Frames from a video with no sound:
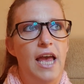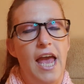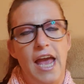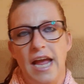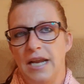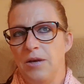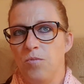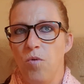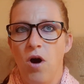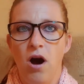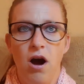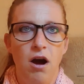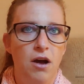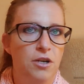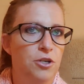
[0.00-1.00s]

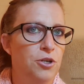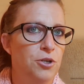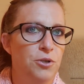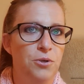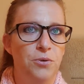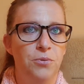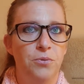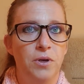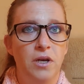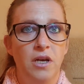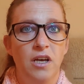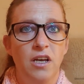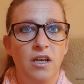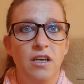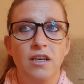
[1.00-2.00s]
anyone who,
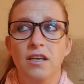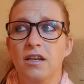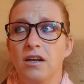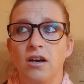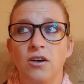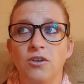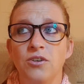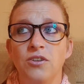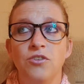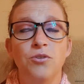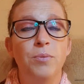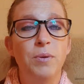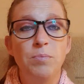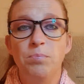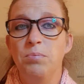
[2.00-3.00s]
they're a
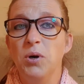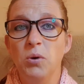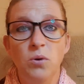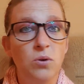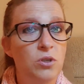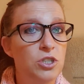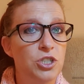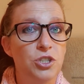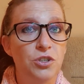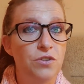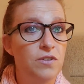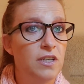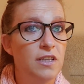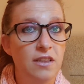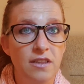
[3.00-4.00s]
bit bored
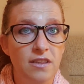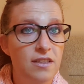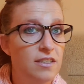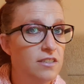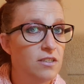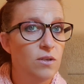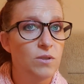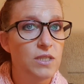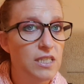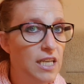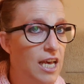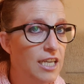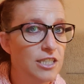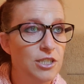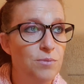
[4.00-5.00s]
during this
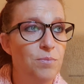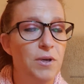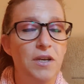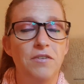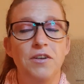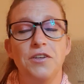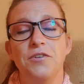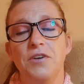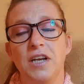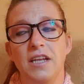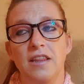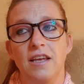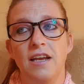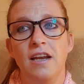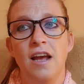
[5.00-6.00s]
isolation period or
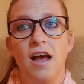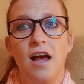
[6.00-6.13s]
anything,